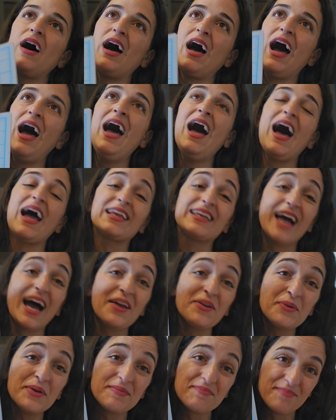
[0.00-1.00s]
I got
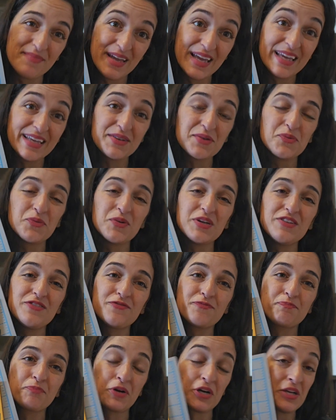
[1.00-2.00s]
to admit,
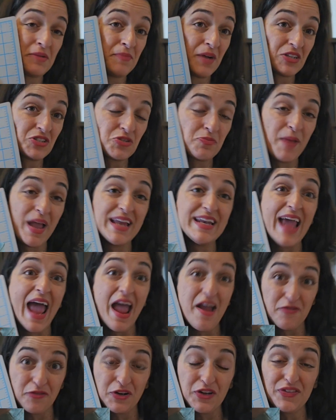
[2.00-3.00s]
we've pretty much made
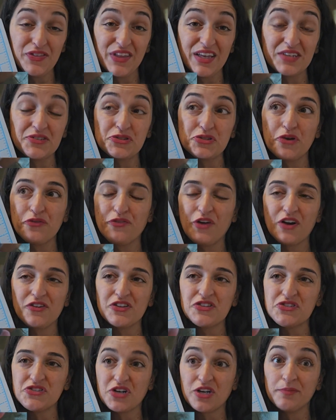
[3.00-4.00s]
everything so far
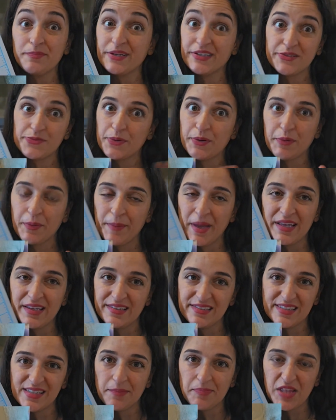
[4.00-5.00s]
this term because we were making
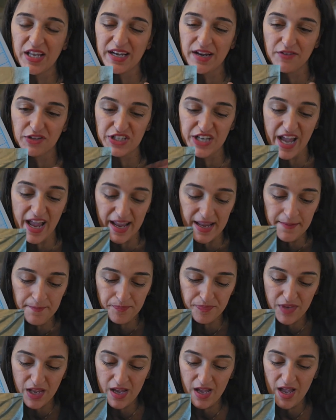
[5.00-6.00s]
something every day.
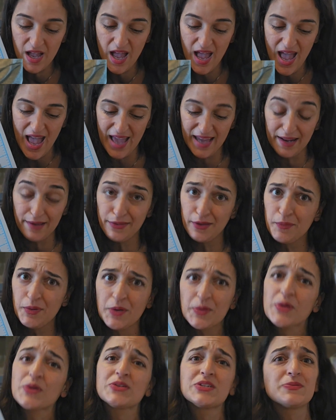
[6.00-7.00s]
And I think we
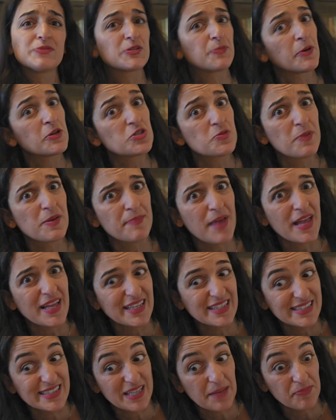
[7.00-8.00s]
were only supposed to be
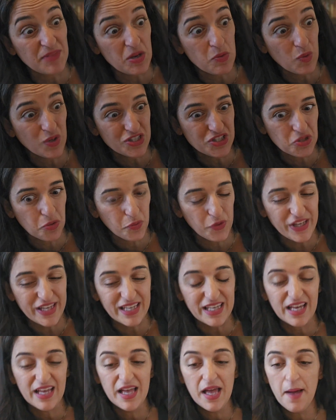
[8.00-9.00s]
making something once a
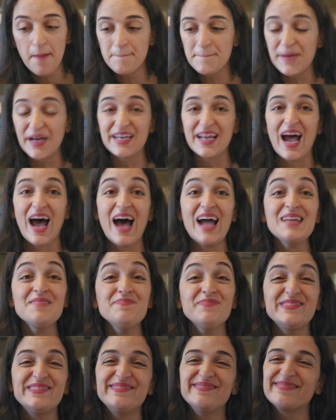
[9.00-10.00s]
week. But
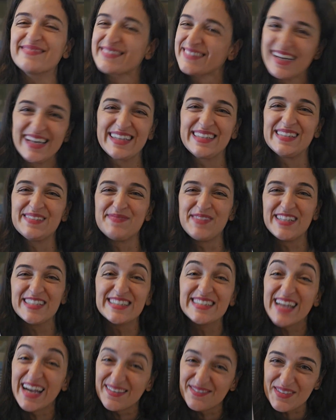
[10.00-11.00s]
I'm ready to be
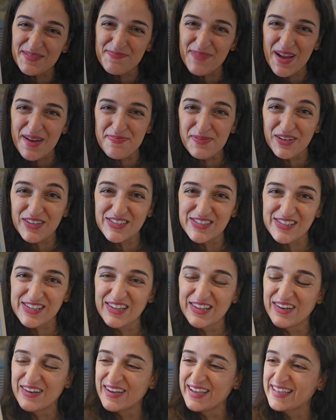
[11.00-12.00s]
done with paper
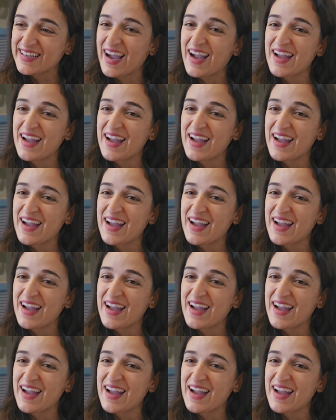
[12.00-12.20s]
sloyd.